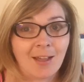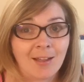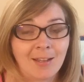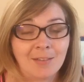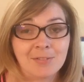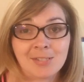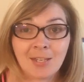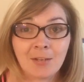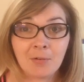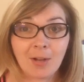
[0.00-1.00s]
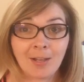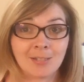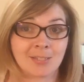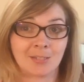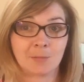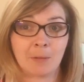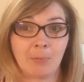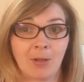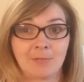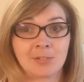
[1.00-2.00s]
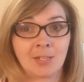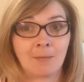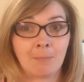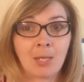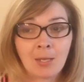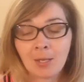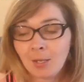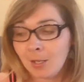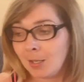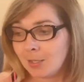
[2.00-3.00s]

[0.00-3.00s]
I have seen you guys, since people have seen me.